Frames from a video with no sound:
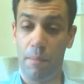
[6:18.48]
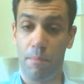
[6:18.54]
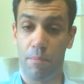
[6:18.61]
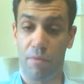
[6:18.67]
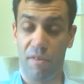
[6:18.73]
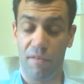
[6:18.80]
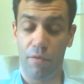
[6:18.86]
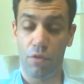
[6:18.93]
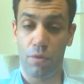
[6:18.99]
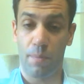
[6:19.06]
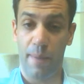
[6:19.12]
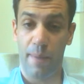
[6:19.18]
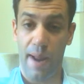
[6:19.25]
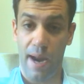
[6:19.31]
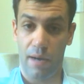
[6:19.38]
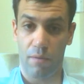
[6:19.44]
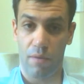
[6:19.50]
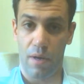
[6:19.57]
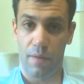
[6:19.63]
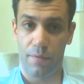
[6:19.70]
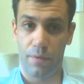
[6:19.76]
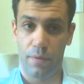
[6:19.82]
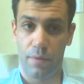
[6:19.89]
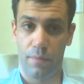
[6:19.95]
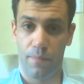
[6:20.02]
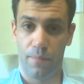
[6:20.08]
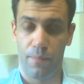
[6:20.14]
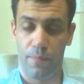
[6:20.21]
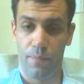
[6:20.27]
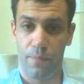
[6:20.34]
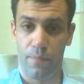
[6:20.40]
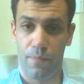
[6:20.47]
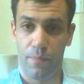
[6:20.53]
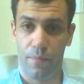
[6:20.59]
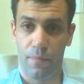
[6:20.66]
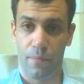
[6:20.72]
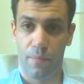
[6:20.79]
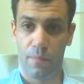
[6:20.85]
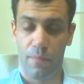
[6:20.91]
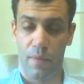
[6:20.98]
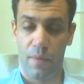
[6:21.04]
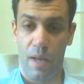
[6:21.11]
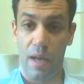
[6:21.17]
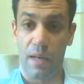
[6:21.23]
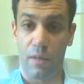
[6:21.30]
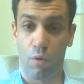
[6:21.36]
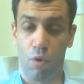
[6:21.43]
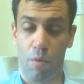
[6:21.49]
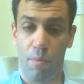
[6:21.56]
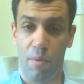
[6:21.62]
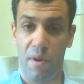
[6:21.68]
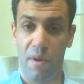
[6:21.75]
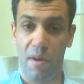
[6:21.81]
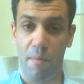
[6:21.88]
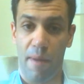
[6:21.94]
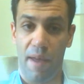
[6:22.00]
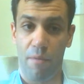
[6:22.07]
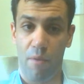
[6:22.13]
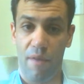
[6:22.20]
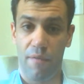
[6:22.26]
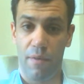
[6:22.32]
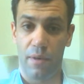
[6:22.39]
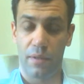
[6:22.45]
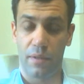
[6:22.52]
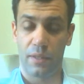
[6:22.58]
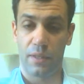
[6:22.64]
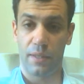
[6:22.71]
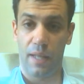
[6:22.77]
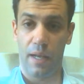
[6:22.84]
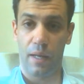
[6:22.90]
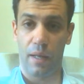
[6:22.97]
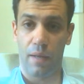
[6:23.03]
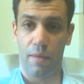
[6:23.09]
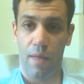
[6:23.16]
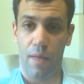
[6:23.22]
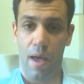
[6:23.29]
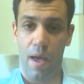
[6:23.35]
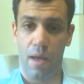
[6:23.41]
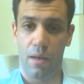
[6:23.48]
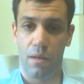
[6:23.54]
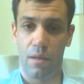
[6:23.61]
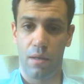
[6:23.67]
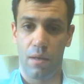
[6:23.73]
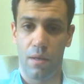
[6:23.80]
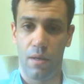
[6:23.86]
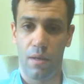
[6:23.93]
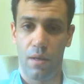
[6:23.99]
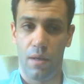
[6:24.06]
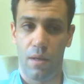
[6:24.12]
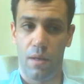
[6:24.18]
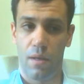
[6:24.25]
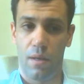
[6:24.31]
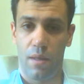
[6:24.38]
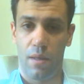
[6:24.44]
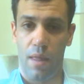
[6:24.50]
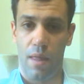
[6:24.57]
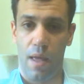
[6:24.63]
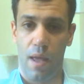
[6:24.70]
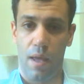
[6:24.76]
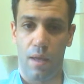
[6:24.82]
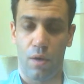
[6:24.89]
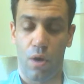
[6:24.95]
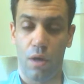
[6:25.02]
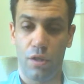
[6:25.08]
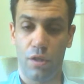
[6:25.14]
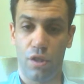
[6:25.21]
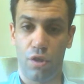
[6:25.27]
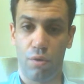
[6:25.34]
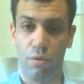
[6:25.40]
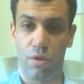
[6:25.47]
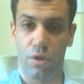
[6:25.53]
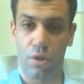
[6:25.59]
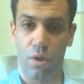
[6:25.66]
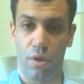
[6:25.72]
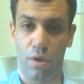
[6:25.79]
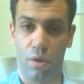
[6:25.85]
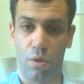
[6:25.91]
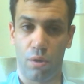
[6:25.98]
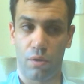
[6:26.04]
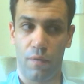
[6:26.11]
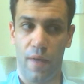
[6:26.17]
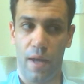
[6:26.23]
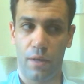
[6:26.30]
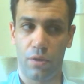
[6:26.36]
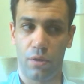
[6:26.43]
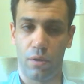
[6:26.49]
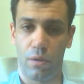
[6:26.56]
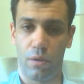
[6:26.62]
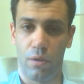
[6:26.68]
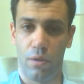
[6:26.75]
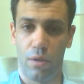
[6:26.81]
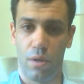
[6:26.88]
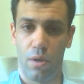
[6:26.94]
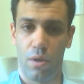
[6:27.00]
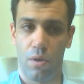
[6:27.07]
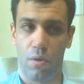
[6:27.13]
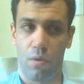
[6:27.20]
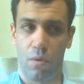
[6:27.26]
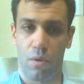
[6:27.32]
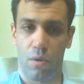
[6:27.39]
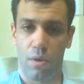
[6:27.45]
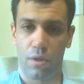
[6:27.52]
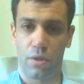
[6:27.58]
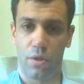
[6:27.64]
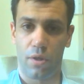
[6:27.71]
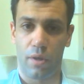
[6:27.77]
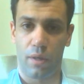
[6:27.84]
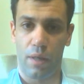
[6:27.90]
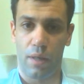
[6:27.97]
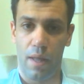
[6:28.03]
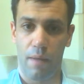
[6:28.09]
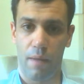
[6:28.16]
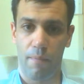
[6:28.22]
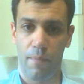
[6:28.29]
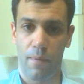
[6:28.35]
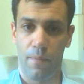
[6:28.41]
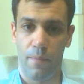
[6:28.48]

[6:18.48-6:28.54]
previous paragraphs, and incorporated by reference stating that they constitute a certain cause of action or a certain claim,